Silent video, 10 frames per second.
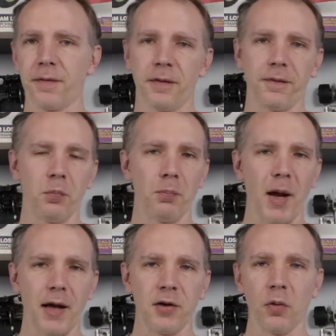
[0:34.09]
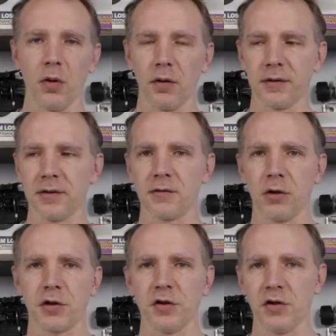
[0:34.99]
if manuals,
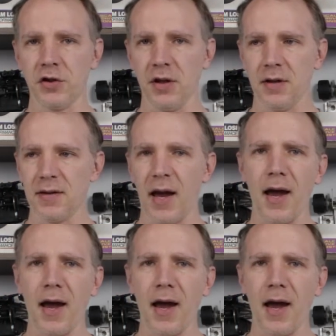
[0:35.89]
instruction sheets,